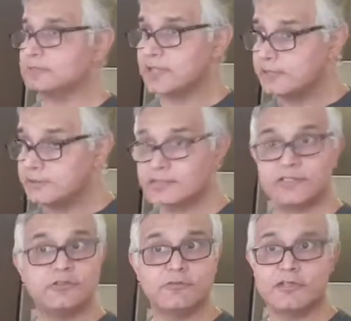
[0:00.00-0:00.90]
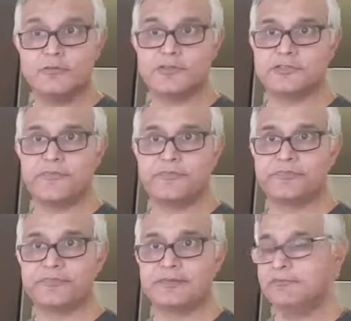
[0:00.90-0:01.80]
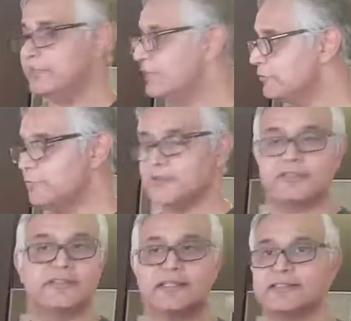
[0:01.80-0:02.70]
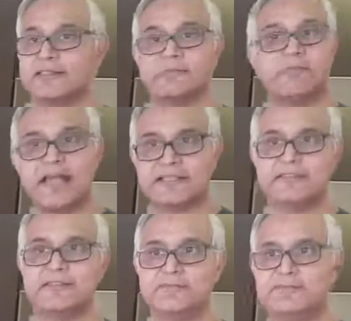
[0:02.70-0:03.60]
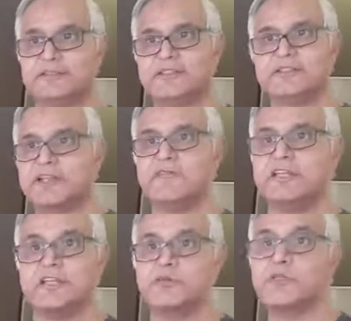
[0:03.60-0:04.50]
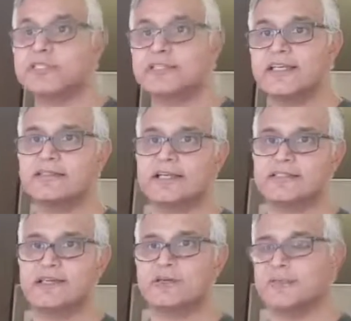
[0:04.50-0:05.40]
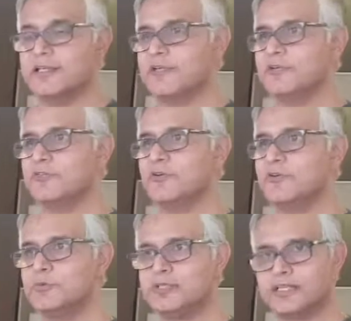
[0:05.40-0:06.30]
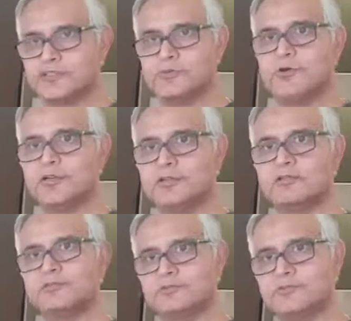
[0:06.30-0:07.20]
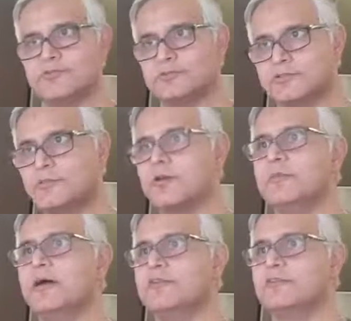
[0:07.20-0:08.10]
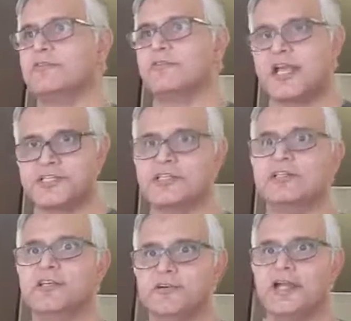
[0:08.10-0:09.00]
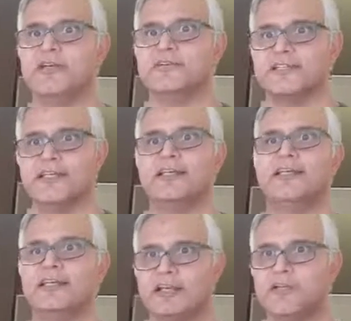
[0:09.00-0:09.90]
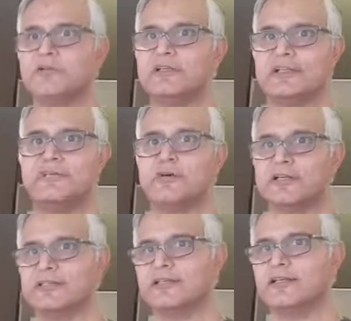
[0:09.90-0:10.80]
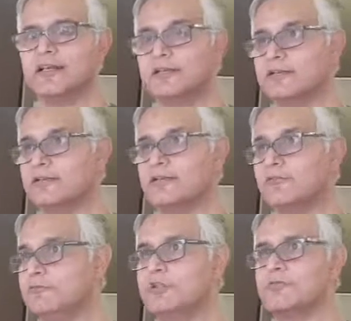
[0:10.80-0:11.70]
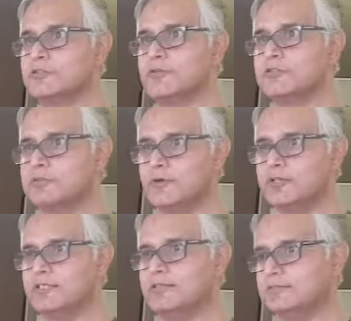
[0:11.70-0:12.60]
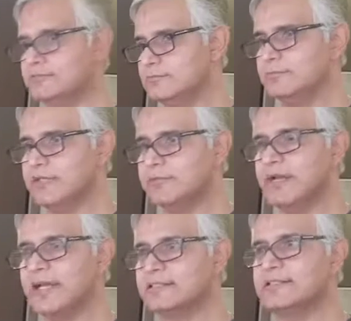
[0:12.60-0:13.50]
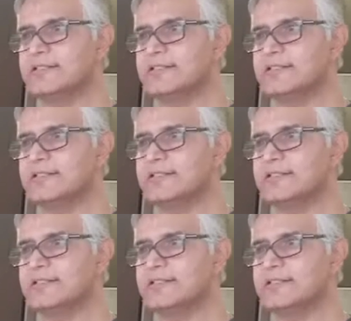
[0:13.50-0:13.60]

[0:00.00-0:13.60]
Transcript: And that's how the world was. We never bought things in bags. This convenience wasn't there that time. So you would get small amount of ration in your house and you will live on it. And wheat was always bought in big bags,